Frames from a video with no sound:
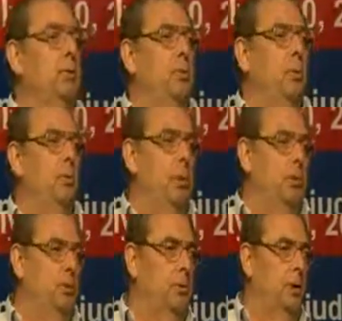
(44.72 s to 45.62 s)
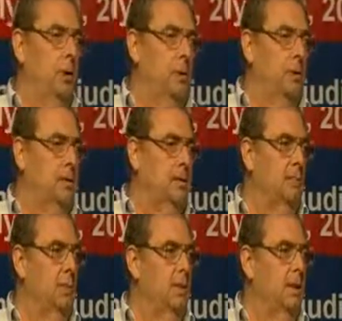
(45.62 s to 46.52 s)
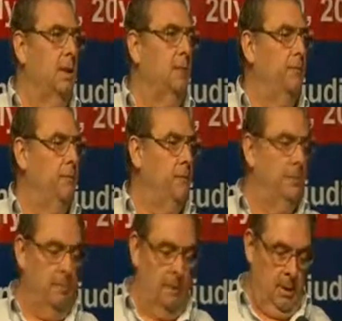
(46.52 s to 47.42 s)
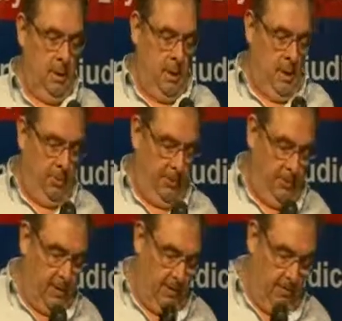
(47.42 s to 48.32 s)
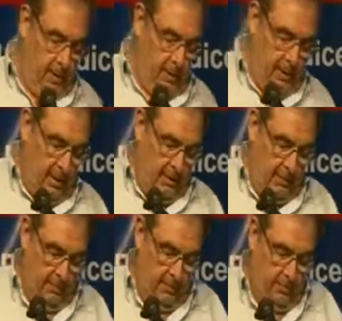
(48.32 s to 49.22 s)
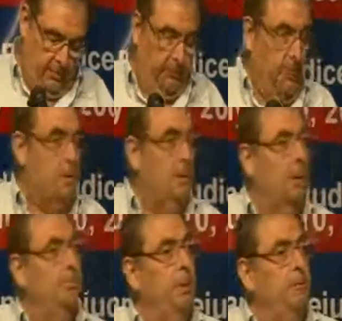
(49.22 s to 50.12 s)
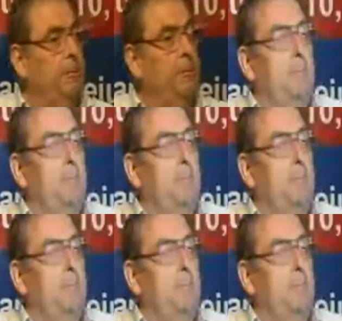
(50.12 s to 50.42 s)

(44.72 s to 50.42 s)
to what you heard this morning from Professor Benedict and from Professor Lip-